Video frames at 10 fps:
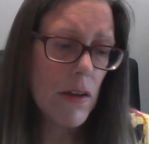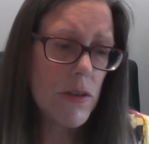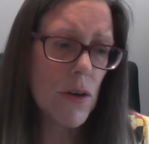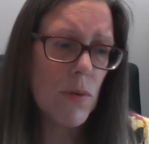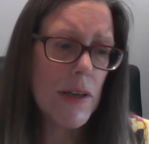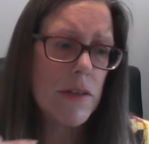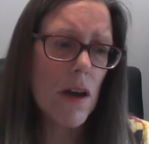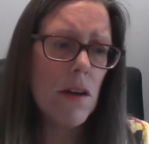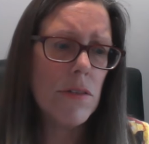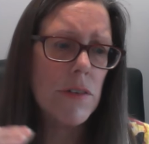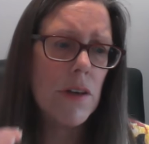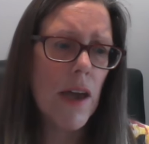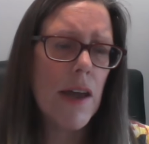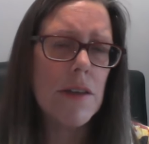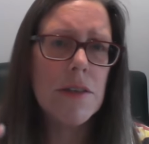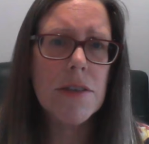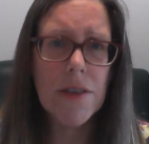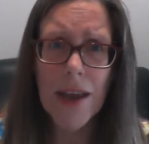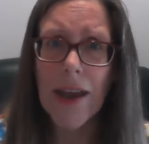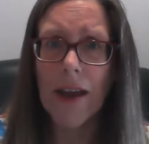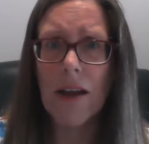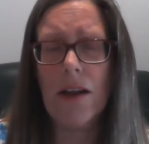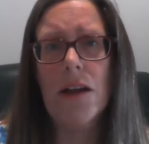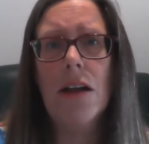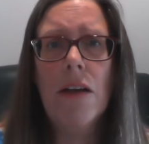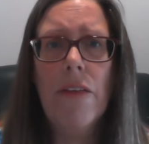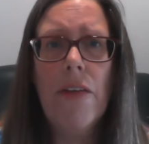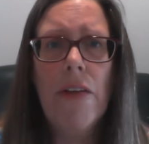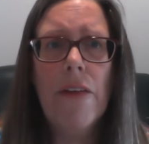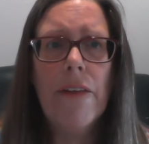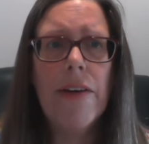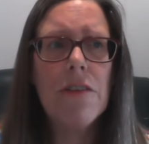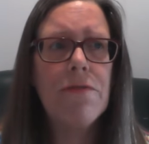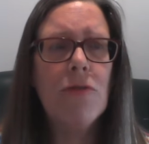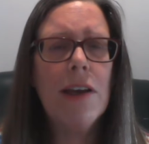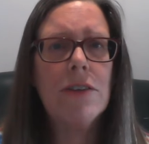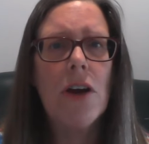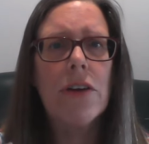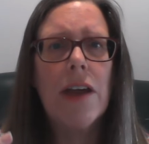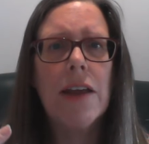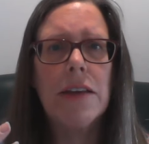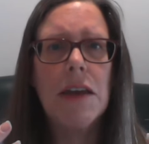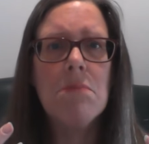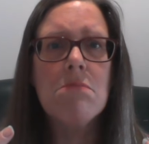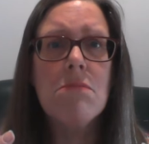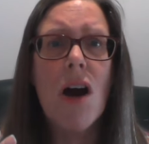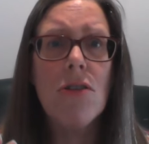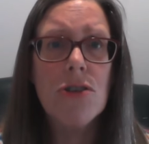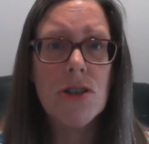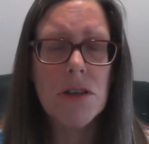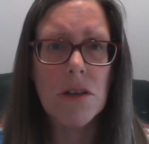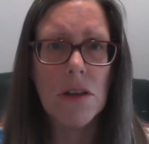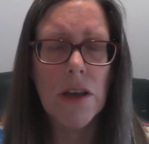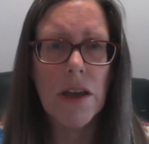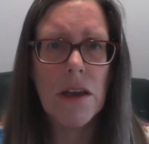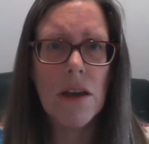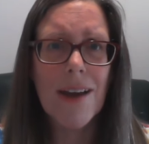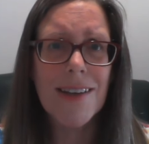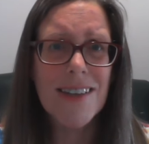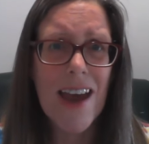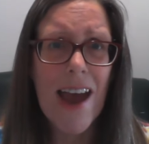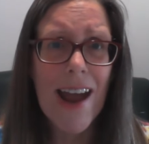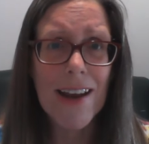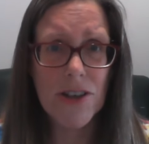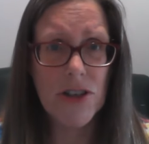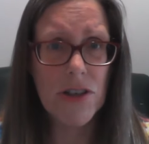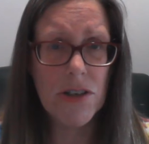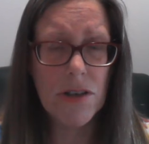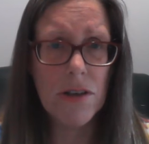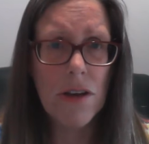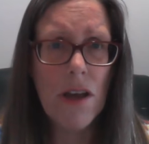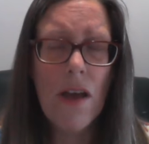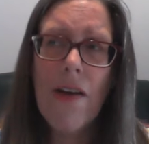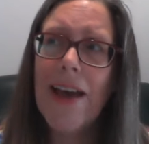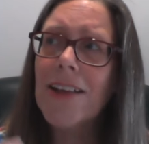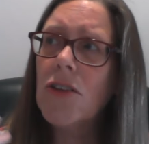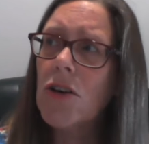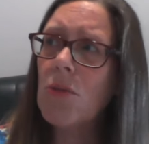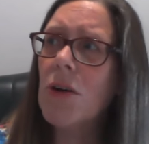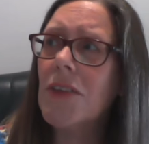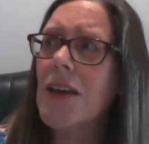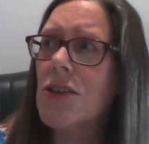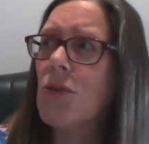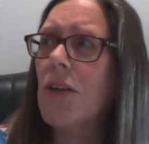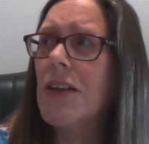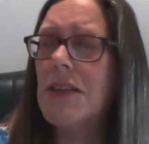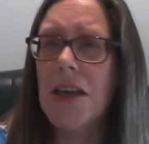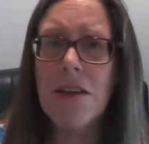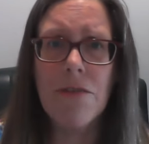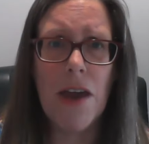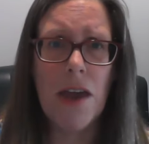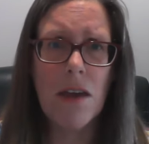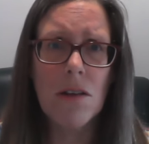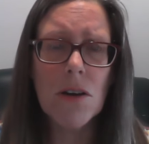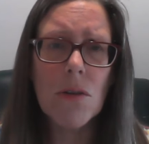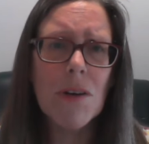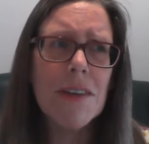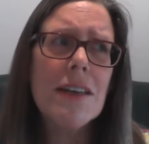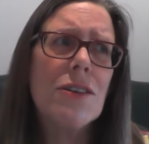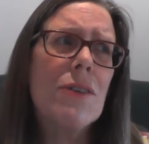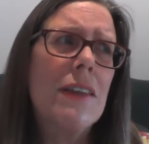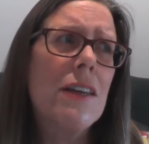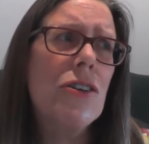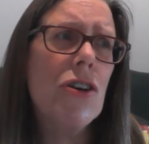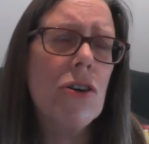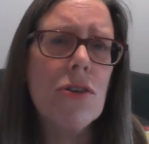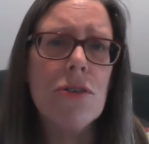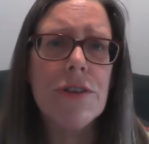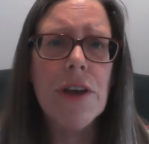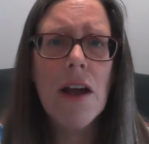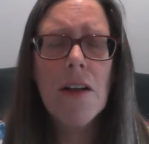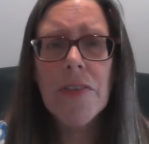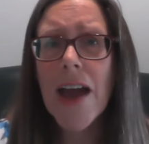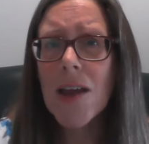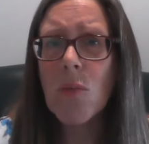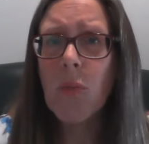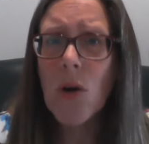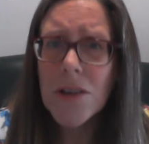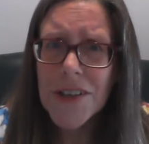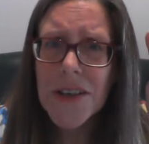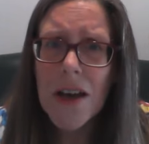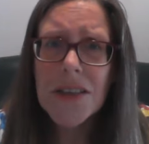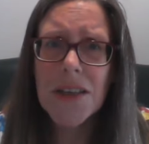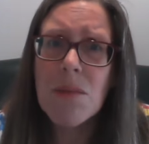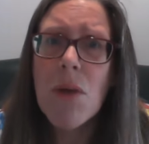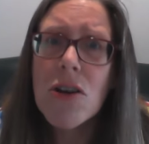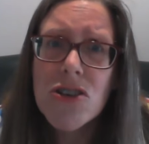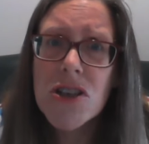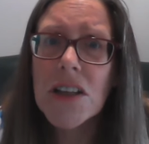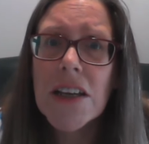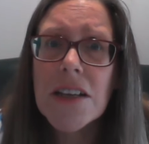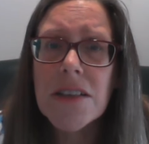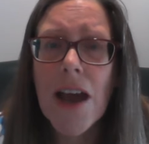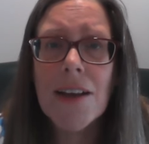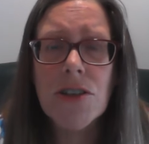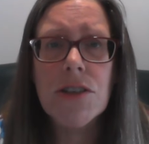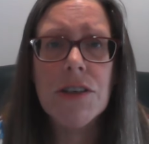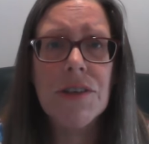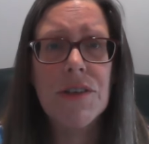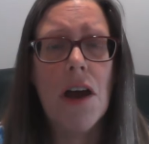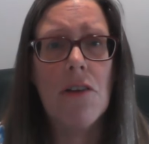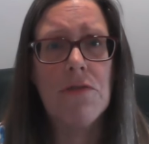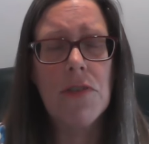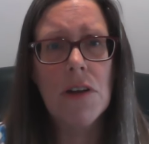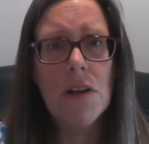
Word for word: So we don't get sick if we don't get emotionally attached. And look at what they do on the TV. Look at what they do in the news. They want us emotionally attached to stuff.